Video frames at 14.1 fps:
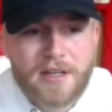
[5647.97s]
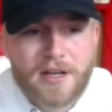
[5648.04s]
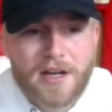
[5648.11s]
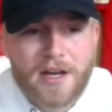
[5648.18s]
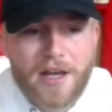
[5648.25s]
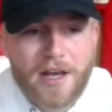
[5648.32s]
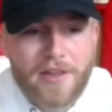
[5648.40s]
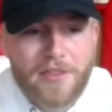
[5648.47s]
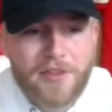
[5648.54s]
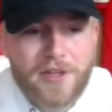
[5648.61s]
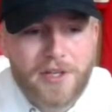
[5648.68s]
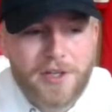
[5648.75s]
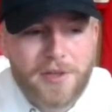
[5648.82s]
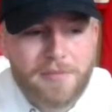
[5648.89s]
I had
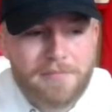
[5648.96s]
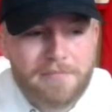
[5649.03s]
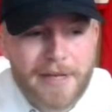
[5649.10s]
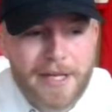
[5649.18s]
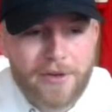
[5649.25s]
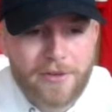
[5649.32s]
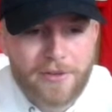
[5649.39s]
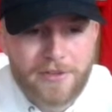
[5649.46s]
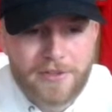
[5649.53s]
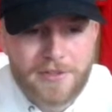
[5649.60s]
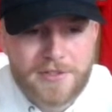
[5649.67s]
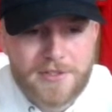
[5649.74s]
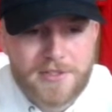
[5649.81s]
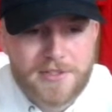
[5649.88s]
the
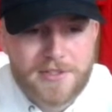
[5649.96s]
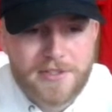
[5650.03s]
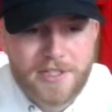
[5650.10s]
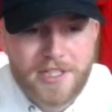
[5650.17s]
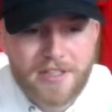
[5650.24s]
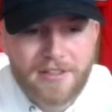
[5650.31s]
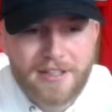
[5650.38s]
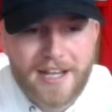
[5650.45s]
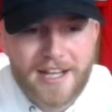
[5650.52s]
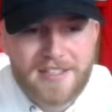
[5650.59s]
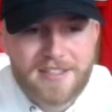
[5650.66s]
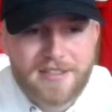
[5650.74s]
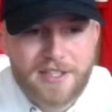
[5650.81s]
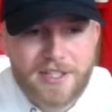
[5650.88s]
Mariners in the
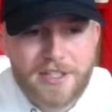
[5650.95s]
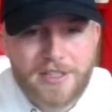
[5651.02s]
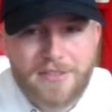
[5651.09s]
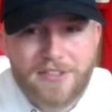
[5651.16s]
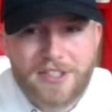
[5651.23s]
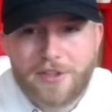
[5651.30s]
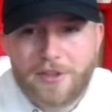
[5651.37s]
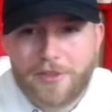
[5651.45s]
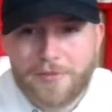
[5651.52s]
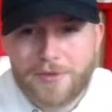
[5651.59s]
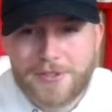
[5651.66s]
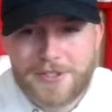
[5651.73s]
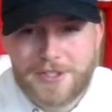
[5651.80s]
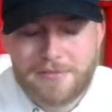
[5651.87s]
last leg of like a
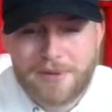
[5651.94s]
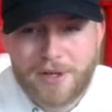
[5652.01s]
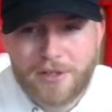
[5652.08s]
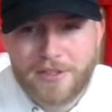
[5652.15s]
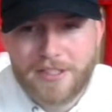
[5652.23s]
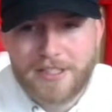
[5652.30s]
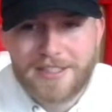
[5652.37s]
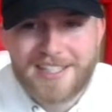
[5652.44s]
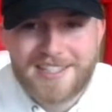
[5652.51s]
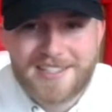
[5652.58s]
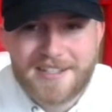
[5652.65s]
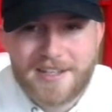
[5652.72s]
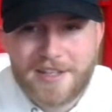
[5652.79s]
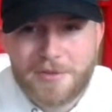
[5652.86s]
3-team parlay
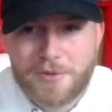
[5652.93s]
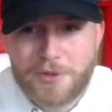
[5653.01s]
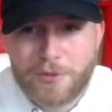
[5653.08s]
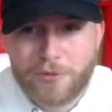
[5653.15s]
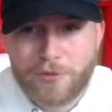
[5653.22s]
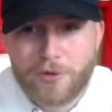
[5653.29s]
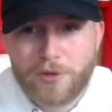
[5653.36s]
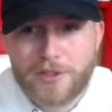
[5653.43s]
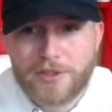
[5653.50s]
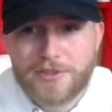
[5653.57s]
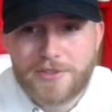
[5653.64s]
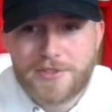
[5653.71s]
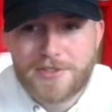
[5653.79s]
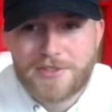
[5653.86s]
last night with the
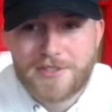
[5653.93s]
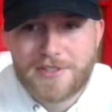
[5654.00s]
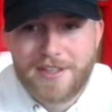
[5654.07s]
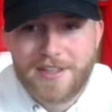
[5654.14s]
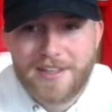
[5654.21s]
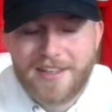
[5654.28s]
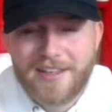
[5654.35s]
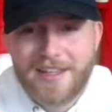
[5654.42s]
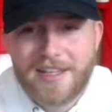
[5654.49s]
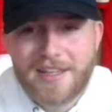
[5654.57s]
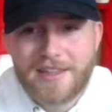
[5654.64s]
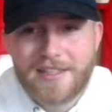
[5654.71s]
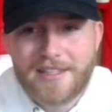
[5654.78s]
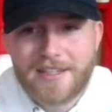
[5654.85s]
Royals
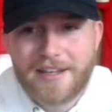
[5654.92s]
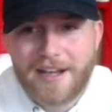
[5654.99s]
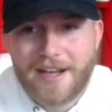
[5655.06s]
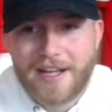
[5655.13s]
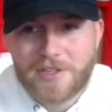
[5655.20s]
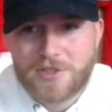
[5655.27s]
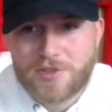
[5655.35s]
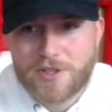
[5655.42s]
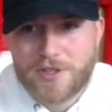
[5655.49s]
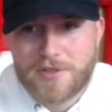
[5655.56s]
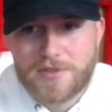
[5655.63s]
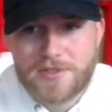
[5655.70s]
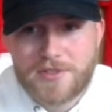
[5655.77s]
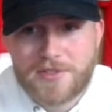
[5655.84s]
and the Astros.